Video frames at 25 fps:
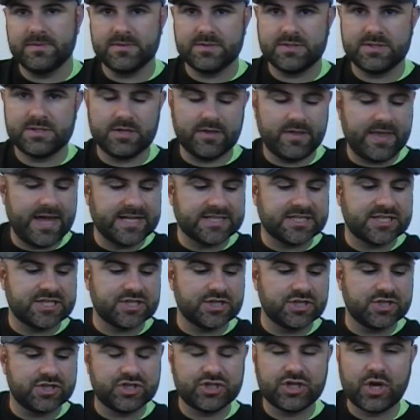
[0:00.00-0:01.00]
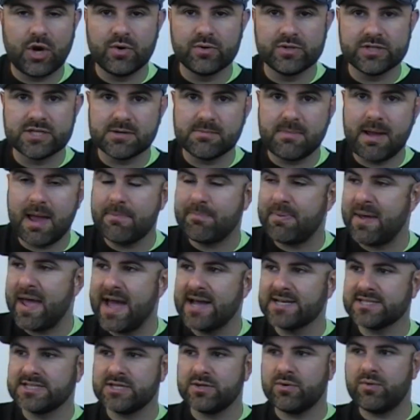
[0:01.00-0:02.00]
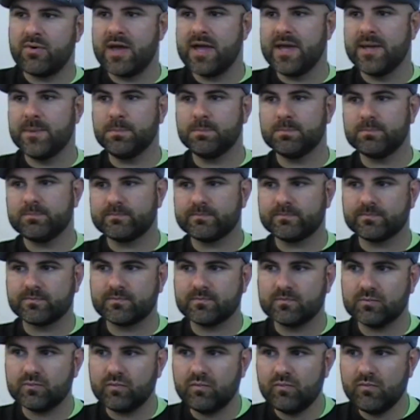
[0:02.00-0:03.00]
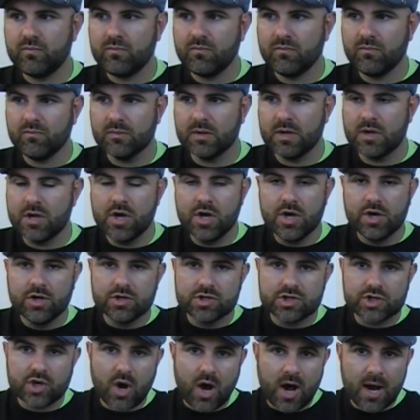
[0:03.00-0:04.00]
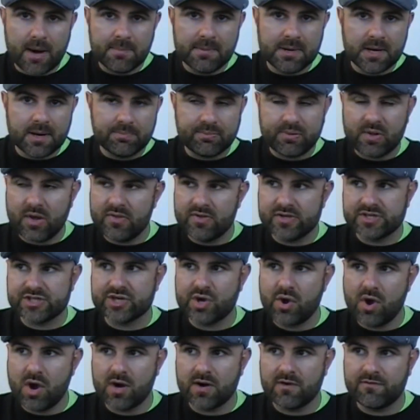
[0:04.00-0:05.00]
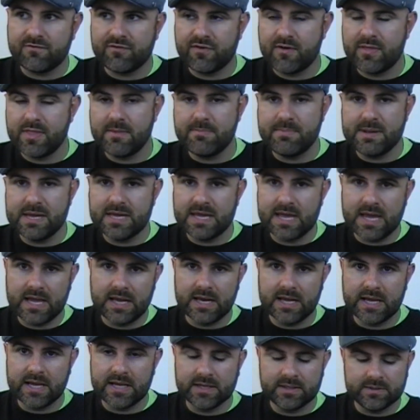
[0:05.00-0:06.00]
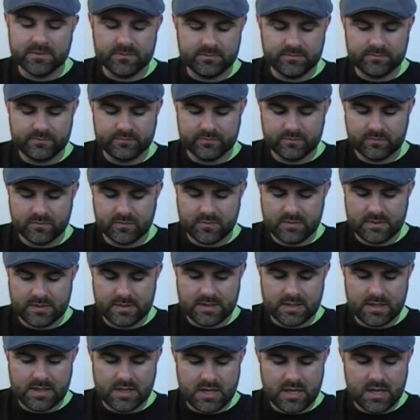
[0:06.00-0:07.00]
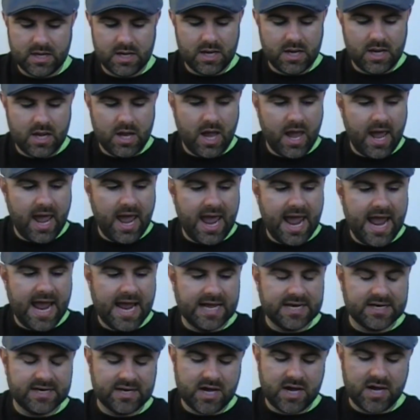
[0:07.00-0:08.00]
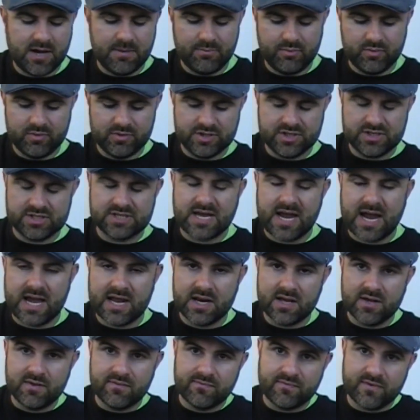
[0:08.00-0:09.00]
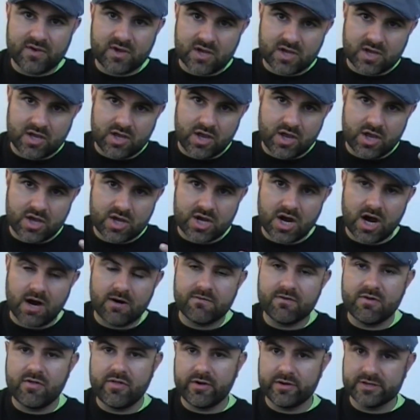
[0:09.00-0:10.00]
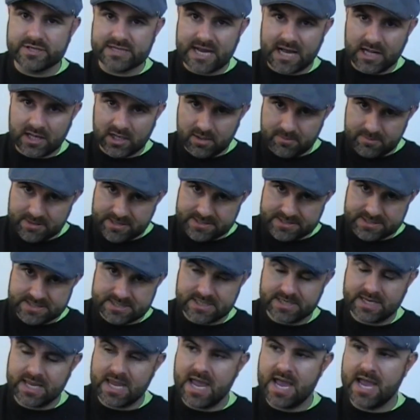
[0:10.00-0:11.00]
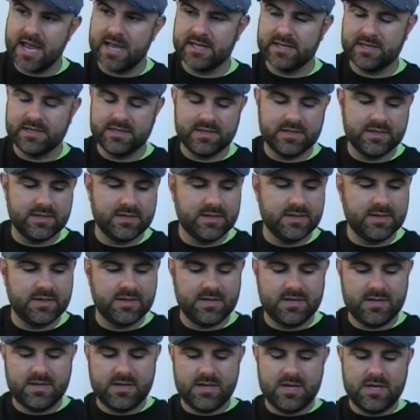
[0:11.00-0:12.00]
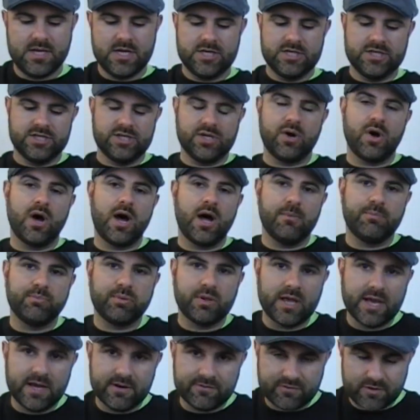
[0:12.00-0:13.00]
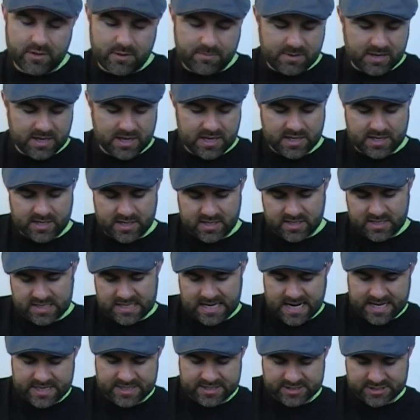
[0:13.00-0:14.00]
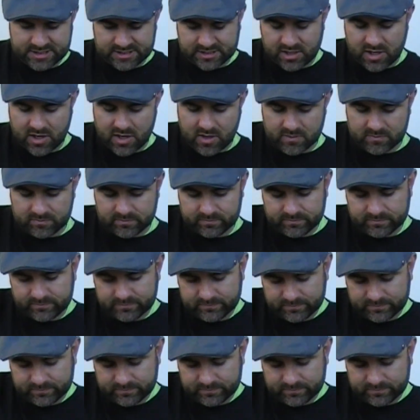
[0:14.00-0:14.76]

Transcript: So that's Stones in My Passway. So I'm going to play the song from the beginning, and we'll just kind of cover those elements again. So I'll play it from the beginning, kind of slow.